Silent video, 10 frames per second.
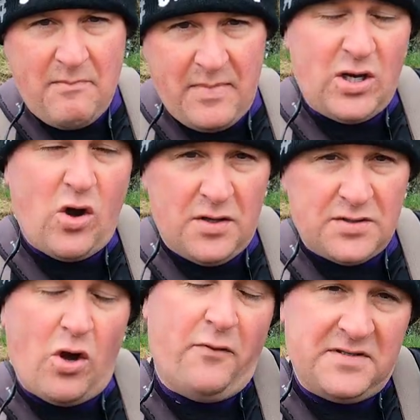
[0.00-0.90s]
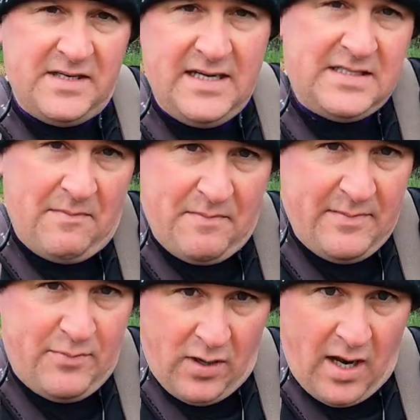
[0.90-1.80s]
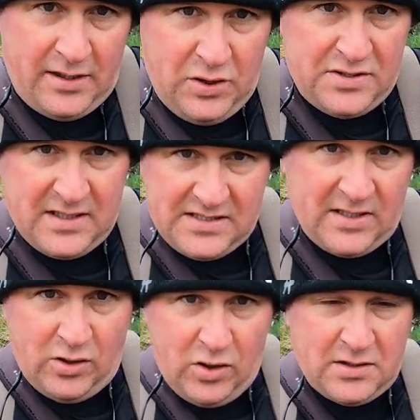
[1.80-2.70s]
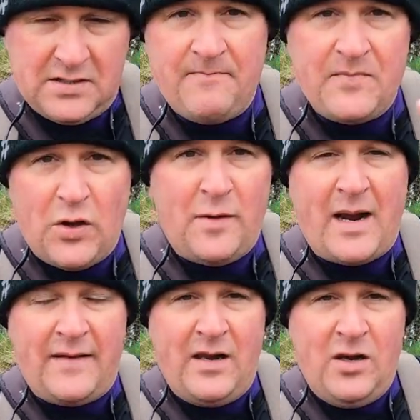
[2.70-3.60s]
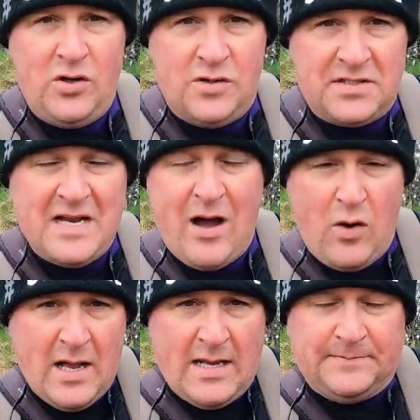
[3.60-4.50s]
because obviously some people like using single hooks on the back of their lures. Now,